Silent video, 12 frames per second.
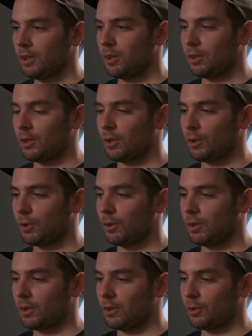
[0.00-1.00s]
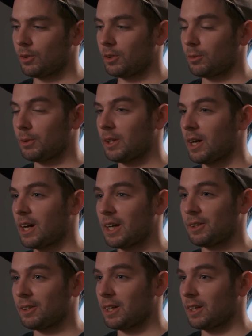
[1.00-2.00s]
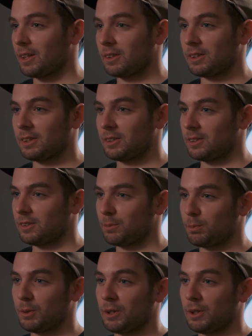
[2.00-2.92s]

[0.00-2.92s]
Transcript: you know, in order to be high, you gotta at least